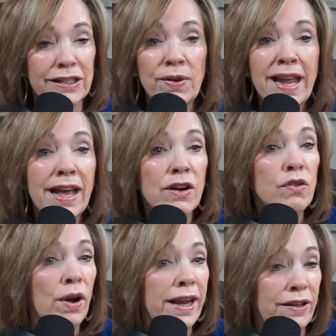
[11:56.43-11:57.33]
So he had a
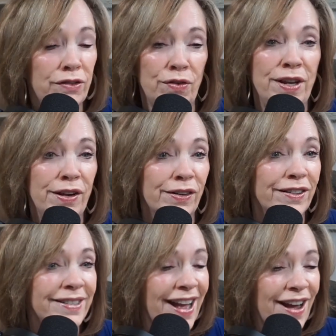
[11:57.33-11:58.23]
great 2
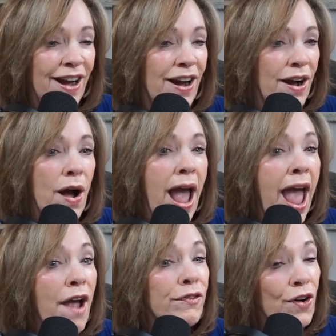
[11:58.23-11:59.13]
years
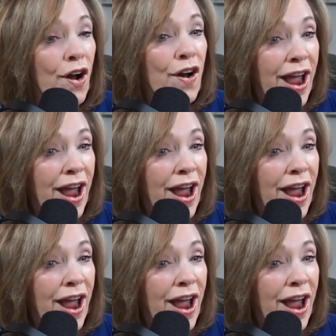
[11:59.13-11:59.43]
after our